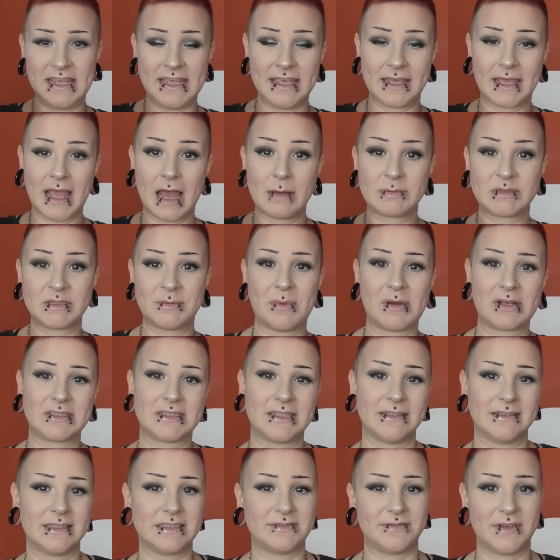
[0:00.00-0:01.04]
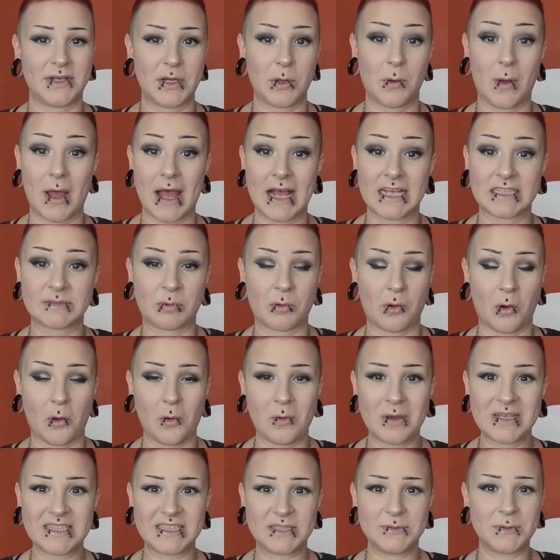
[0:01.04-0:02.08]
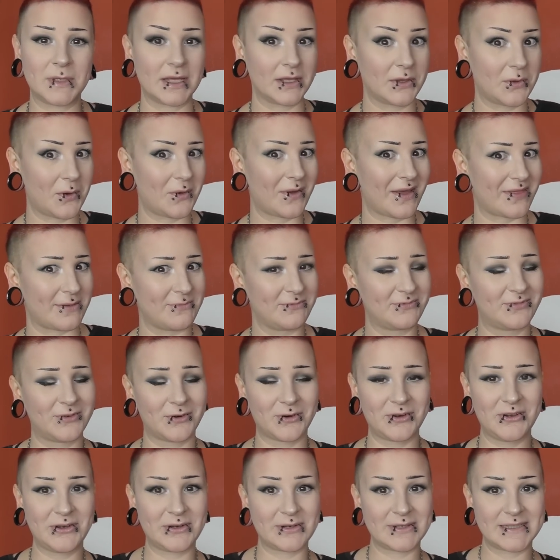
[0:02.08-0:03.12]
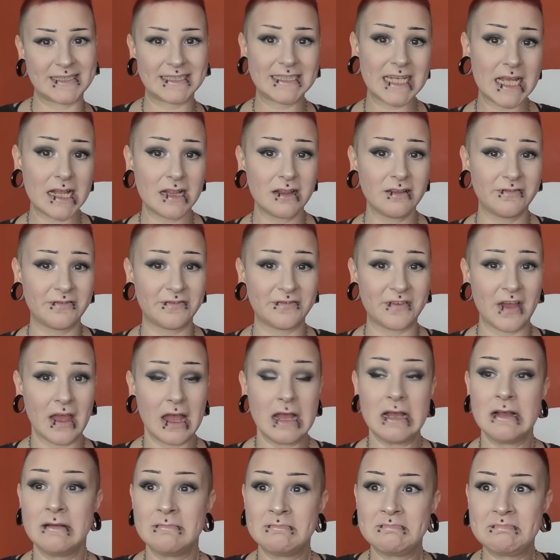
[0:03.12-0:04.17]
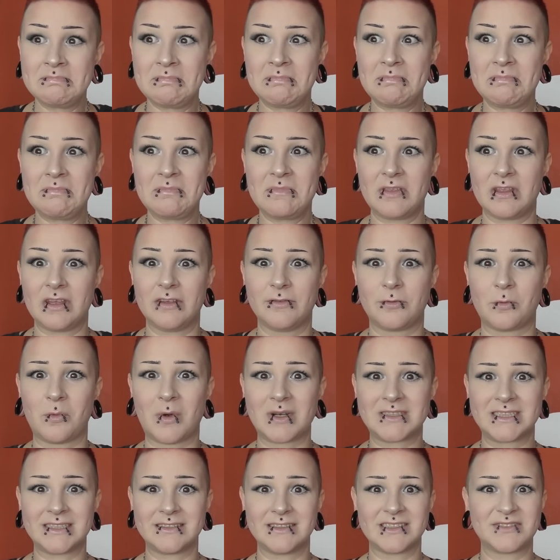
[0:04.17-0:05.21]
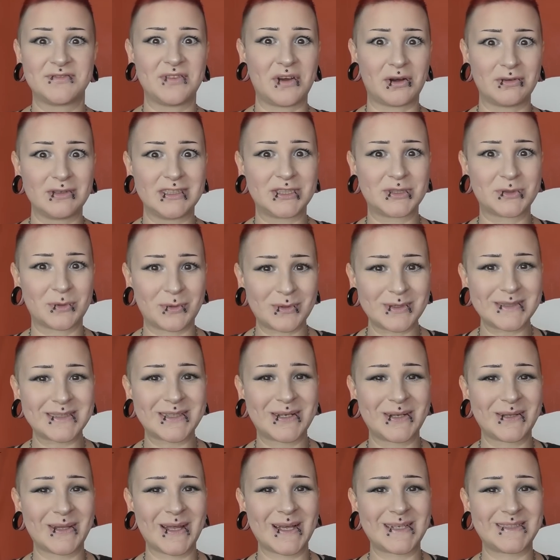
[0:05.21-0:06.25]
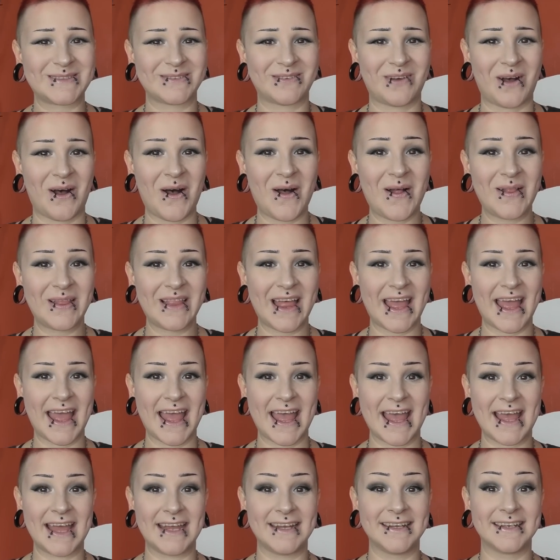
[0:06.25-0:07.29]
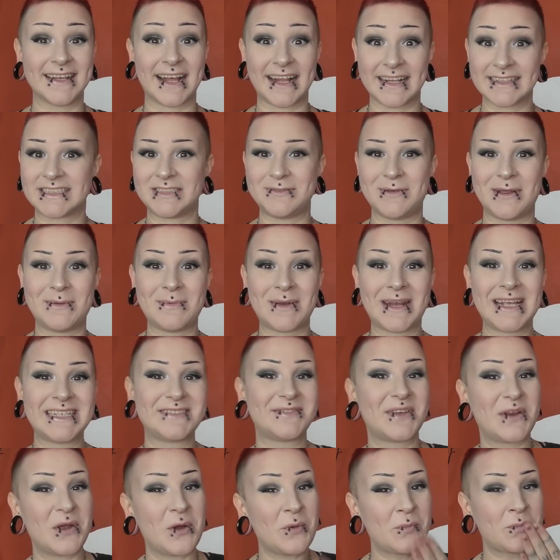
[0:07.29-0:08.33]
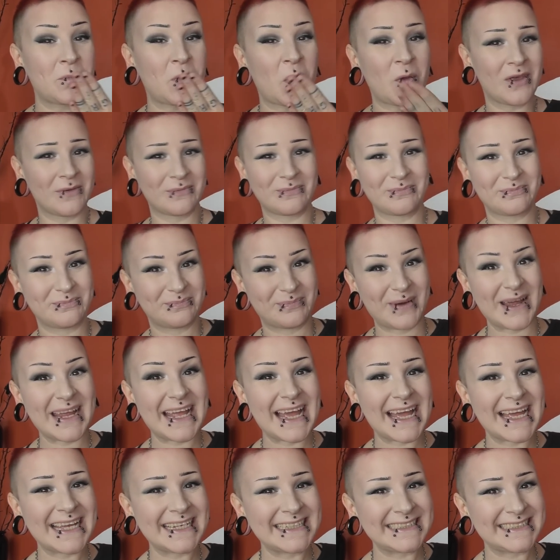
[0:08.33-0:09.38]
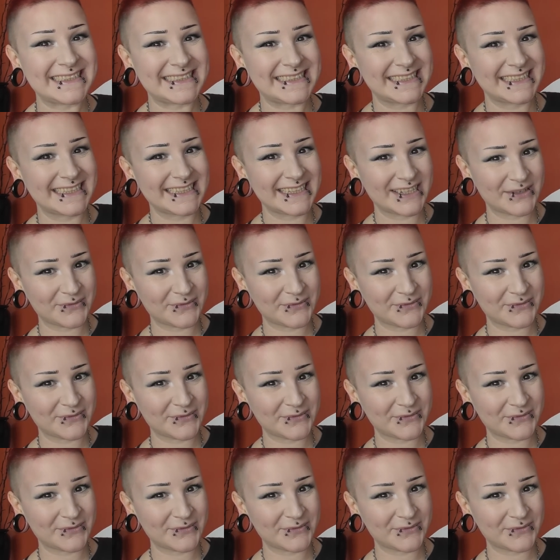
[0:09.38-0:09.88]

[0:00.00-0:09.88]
the caption box of this video, as per always. You can go get them for yourself. Thank you for watching this very short collective haul, and I'll see you in my next video. Bye, guys!